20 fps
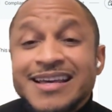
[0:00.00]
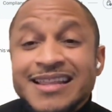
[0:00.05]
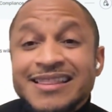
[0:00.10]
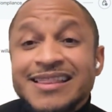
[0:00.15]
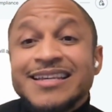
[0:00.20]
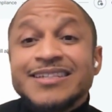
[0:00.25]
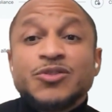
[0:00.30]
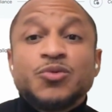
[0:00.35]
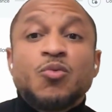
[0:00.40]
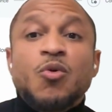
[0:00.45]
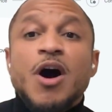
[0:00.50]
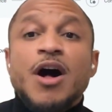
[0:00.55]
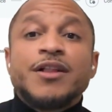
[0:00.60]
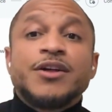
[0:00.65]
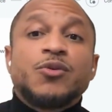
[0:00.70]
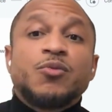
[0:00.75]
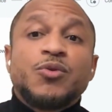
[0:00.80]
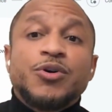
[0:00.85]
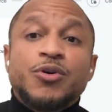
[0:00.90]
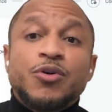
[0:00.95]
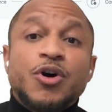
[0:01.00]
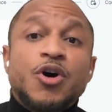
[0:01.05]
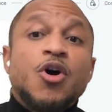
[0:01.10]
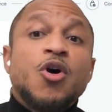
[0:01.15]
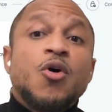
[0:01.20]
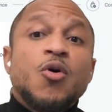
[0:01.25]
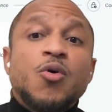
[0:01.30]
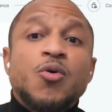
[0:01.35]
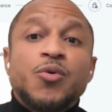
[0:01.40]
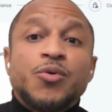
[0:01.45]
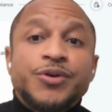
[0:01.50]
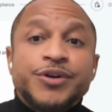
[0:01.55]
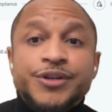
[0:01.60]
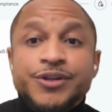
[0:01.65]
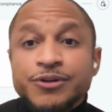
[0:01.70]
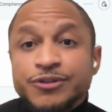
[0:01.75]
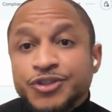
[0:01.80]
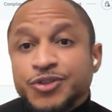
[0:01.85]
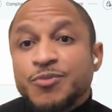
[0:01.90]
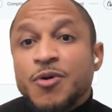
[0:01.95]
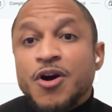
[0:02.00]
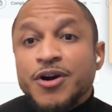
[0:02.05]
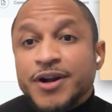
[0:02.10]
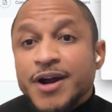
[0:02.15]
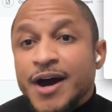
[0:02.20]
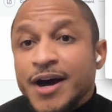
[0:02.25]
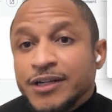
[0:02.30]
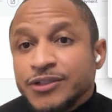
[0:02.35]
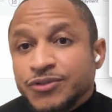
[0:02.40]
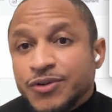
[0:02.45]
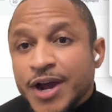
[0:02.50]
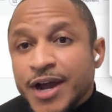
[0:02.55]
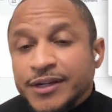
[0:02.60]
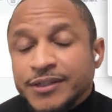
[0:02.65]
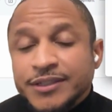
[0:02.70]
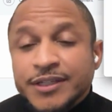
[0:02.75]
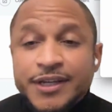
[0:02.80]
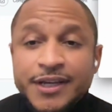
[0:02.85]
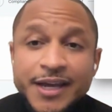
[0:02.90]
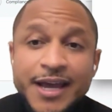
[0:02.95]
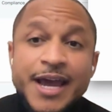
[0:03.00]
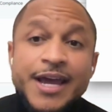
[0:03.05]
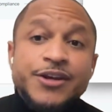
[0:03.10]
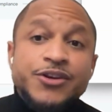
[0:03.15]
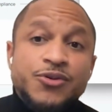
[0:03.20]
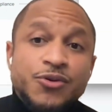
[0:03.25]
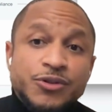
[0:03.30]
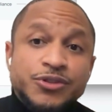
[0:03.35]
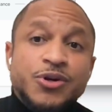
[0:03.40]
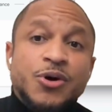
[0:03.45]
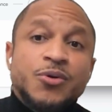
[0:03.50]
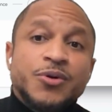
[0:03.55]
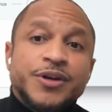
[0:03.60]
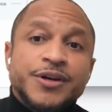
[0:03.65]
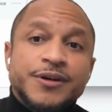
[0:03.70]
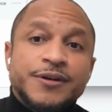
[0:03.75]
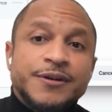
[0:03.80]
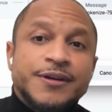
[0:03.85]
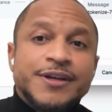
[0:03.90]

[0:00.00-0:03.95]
This wallet will own your smart contract and your token.